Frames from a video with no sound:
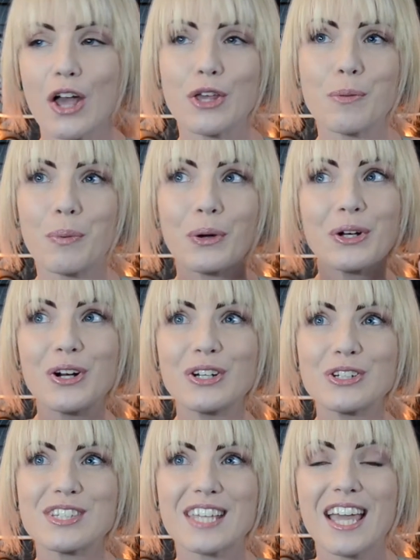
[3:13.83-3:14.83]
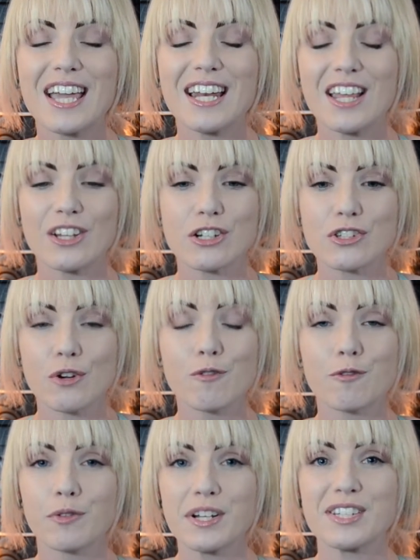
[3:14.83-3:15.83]
you put it on your skin and they're so
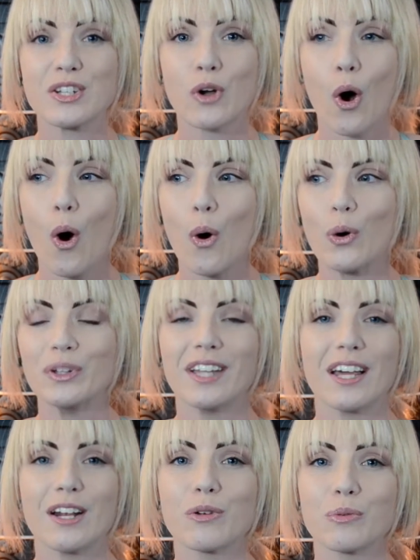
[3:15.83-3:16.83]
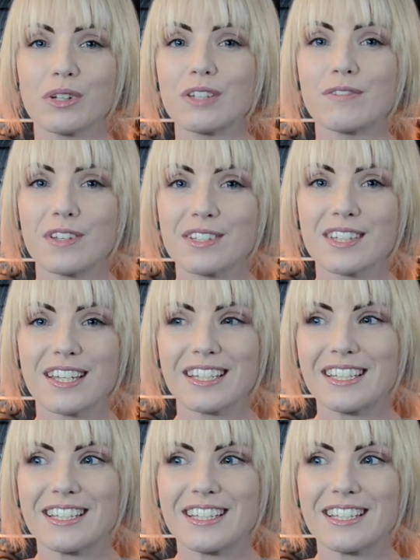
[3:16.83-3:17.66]
freezing cold that it really feels like